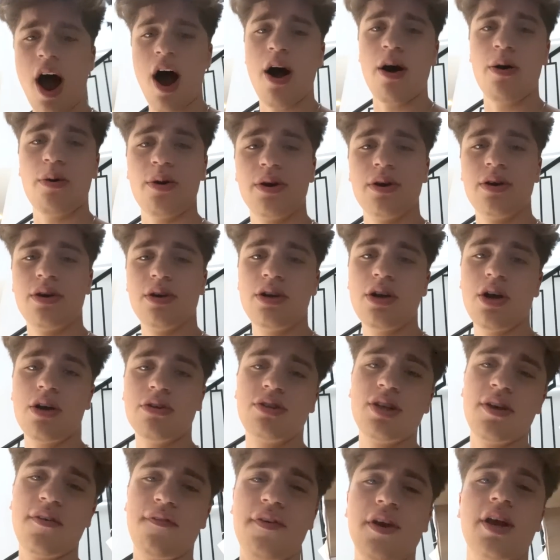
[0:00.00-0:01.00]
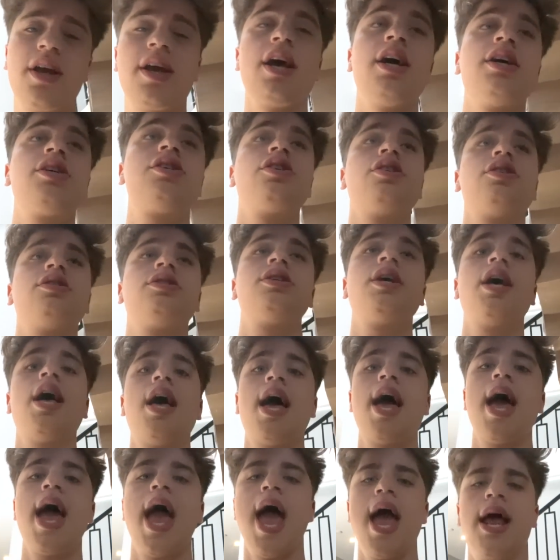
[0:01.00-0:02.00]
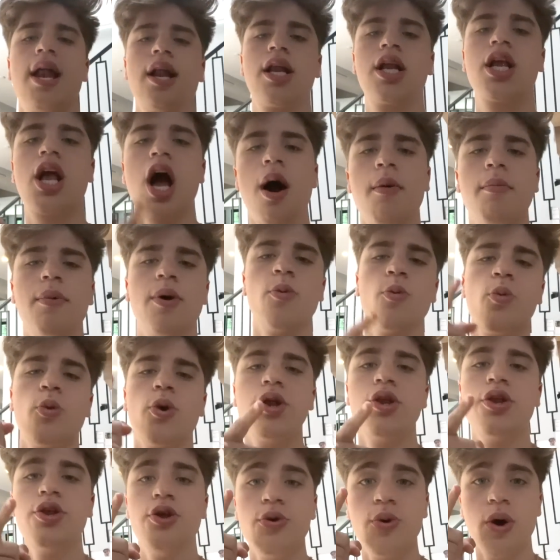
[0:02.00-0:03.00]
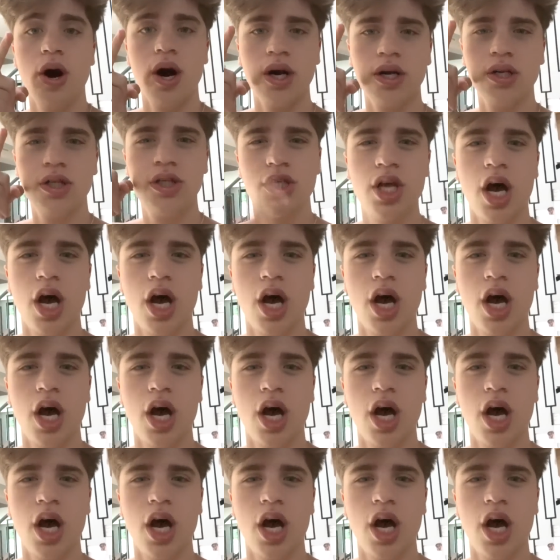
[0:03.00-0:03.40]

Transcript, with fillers: our notifications and comment when you are